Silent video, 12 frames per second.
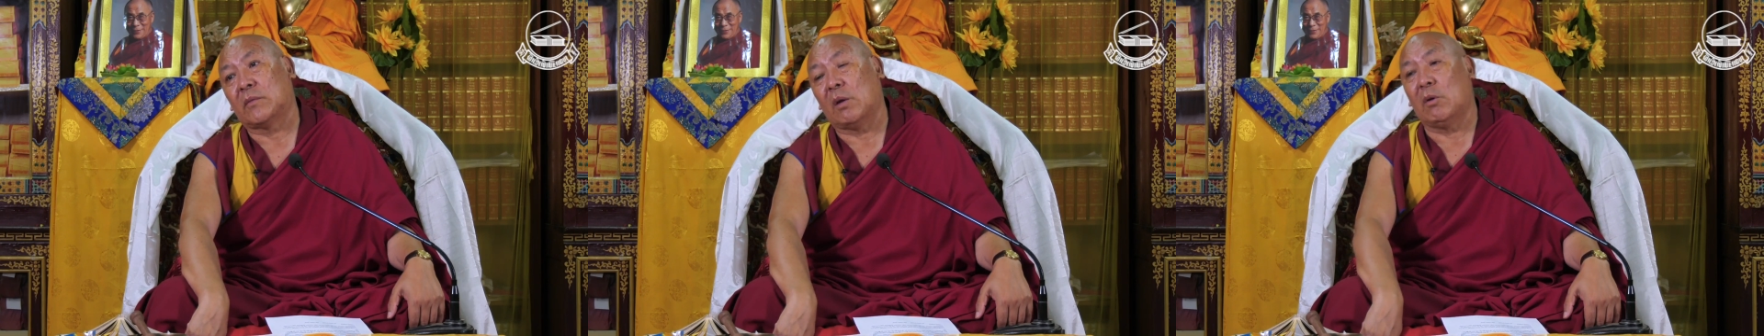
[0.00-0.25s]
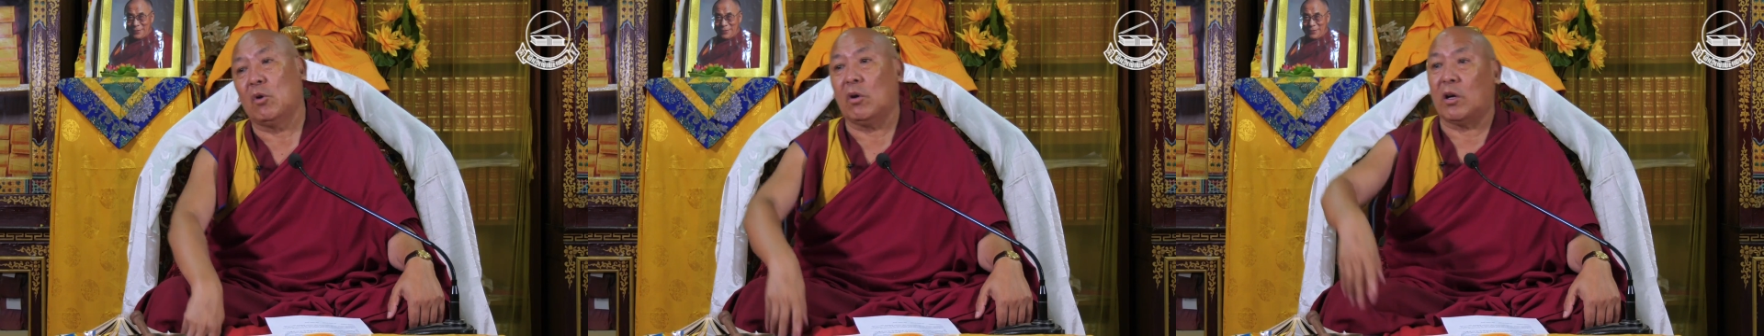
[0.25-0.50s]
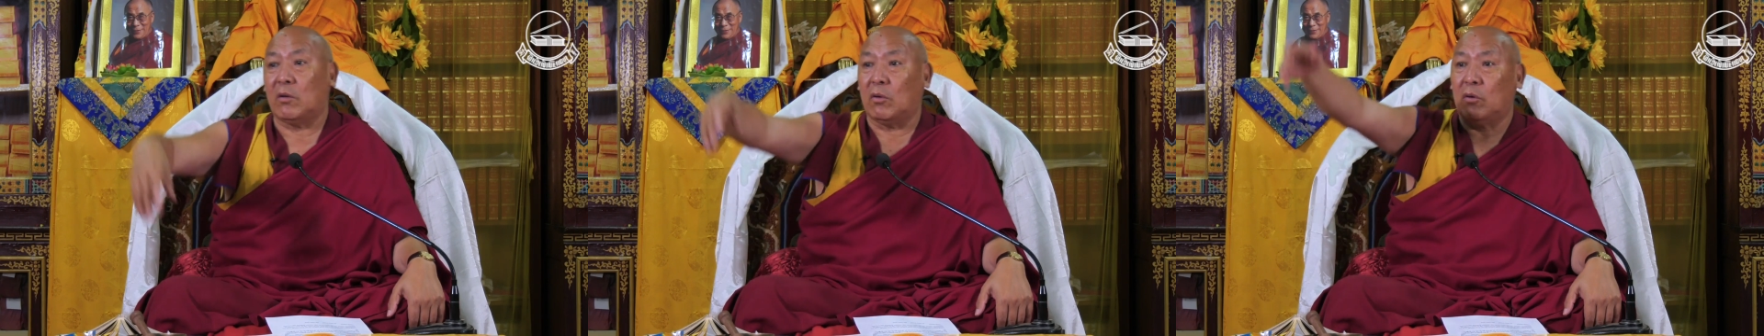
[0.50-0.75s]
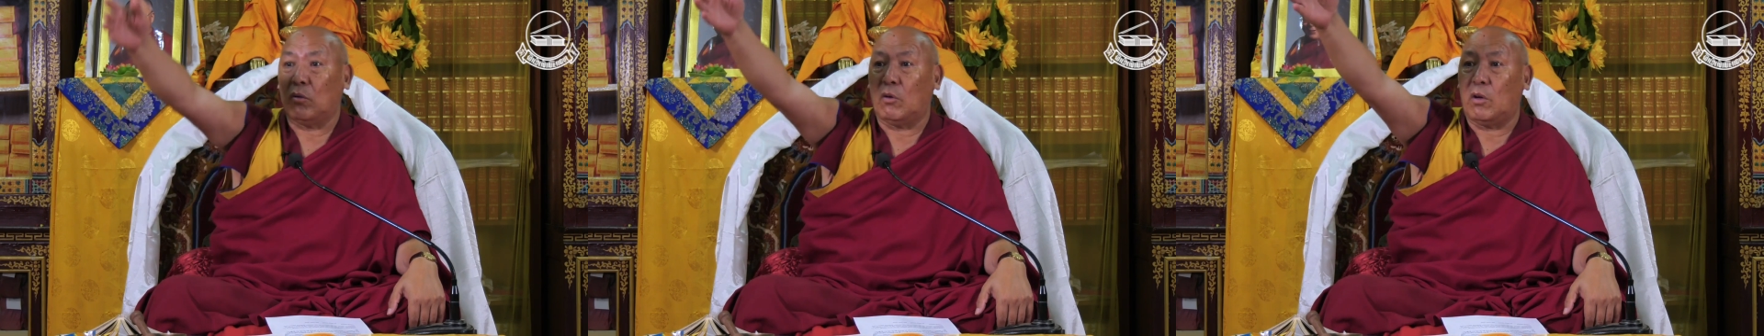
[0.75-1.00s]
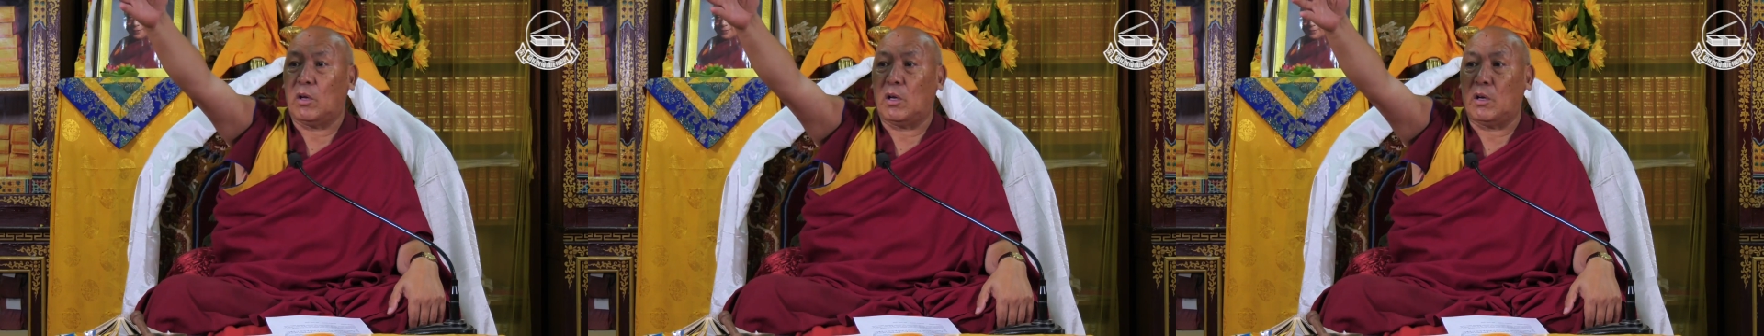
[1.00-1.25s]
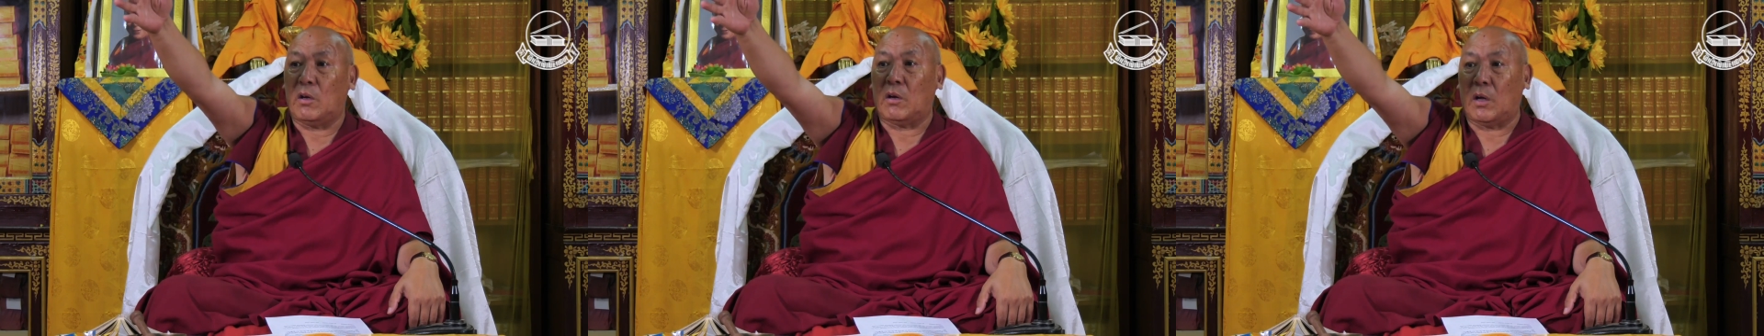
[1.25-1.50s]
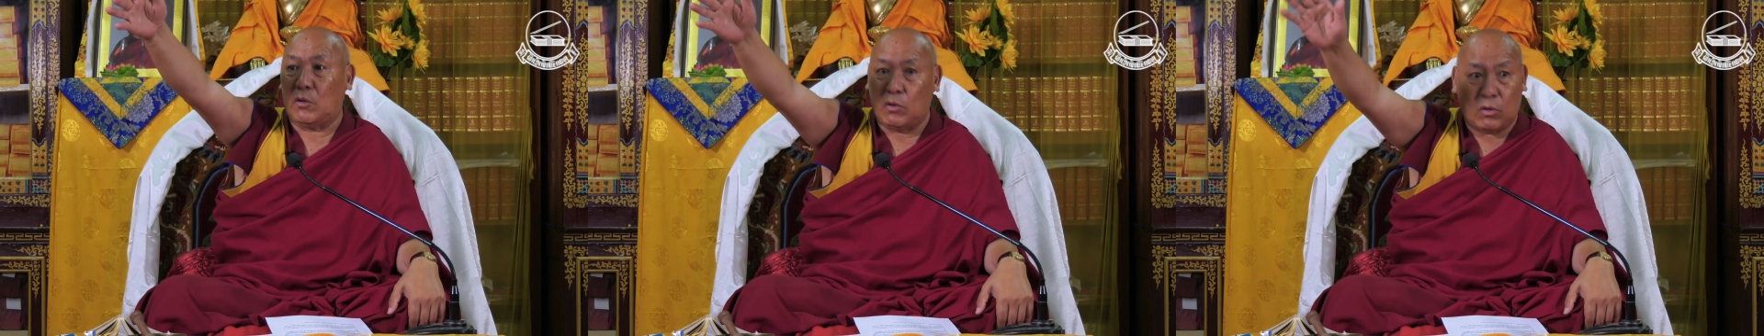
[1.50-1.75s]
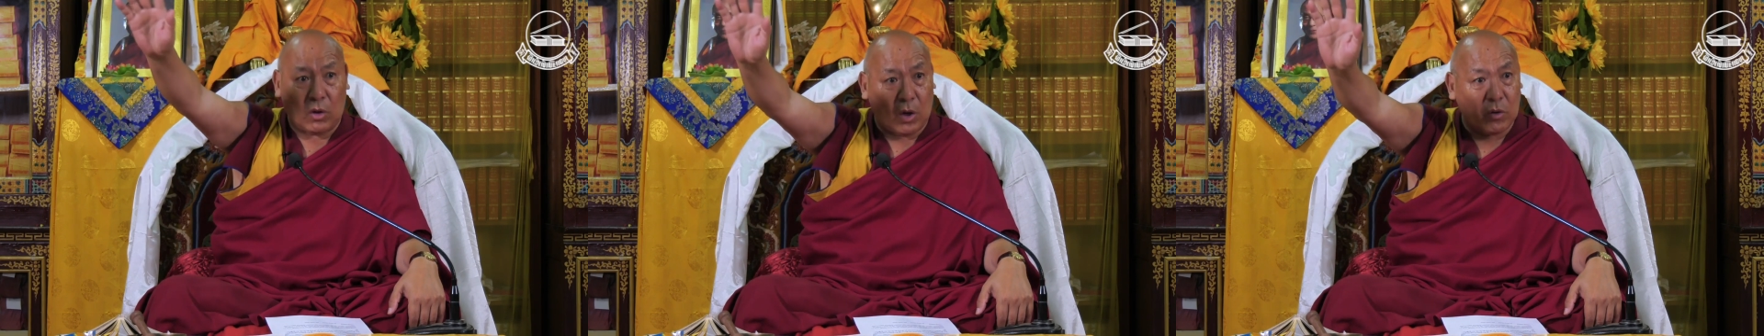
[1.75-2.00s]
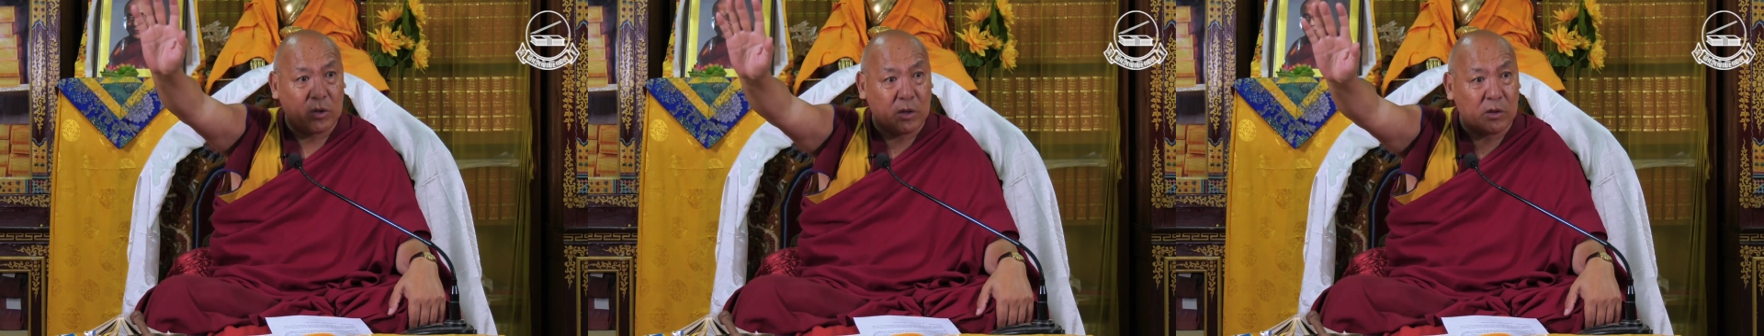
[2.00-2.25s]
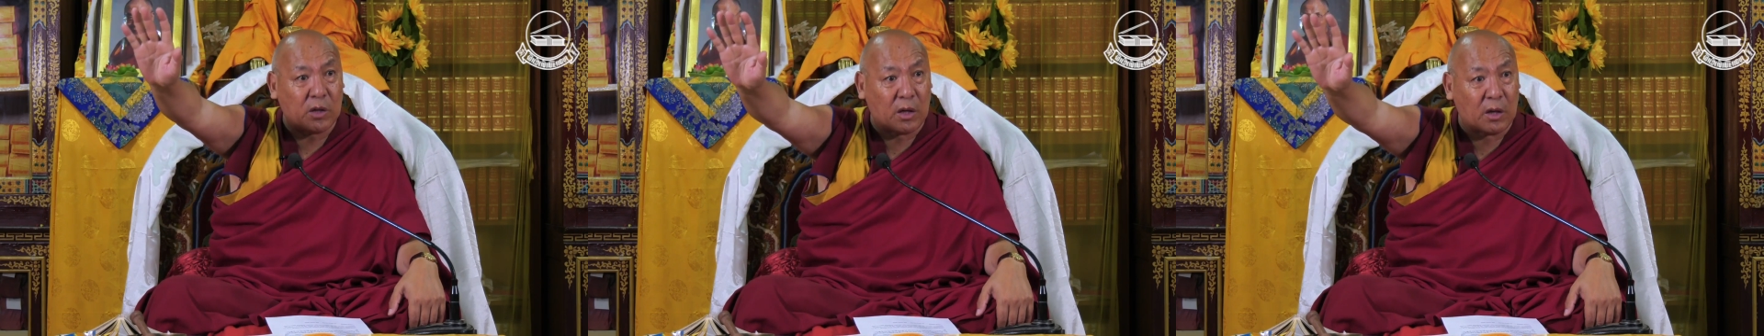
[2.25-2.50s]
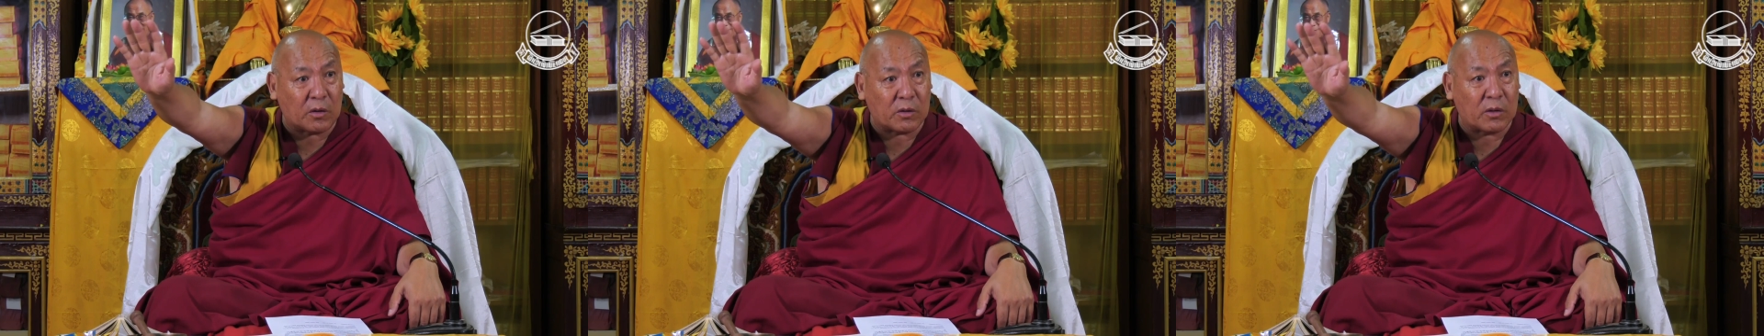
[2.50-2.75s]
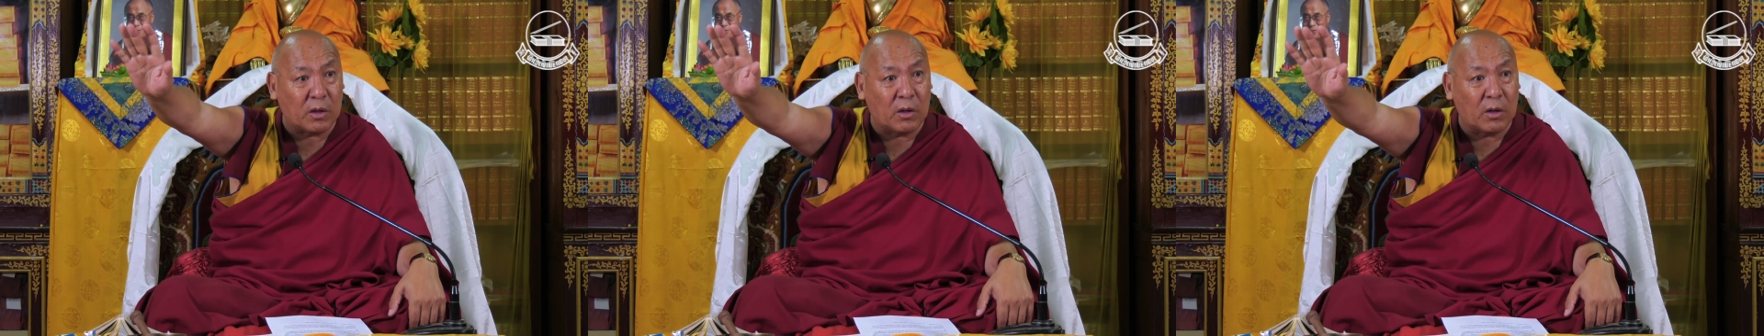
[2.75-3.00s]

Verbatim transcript: Now look at North Korea leader. I don't know how sincere he is,